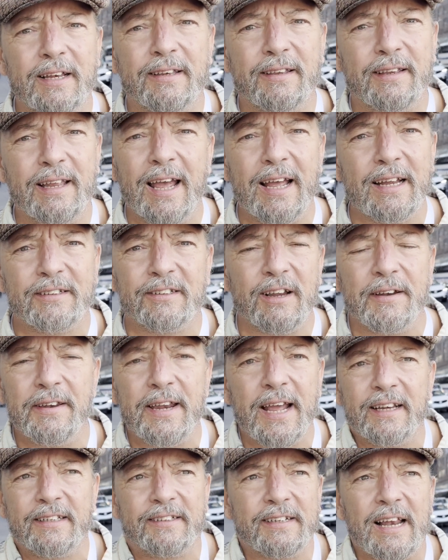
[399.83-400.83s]
yeah,
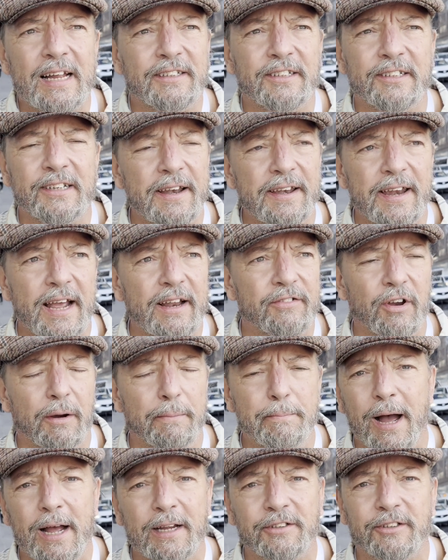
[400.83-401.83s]
Sundance, not Sundance or
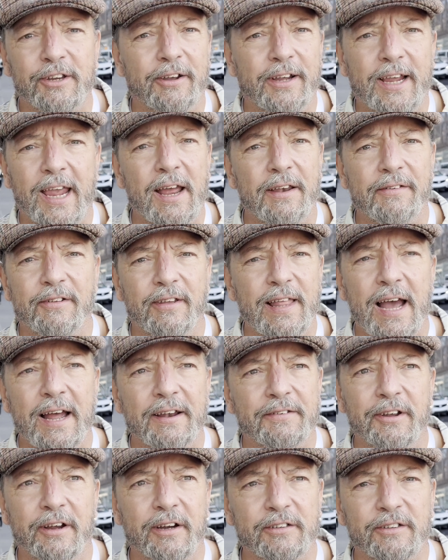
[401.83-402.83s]
bust. You can't do
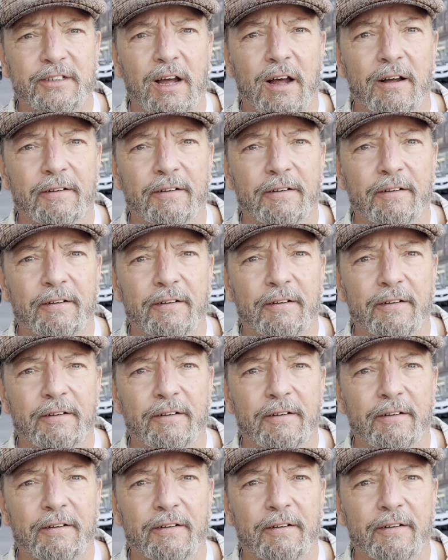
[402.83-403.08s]
that to yourself.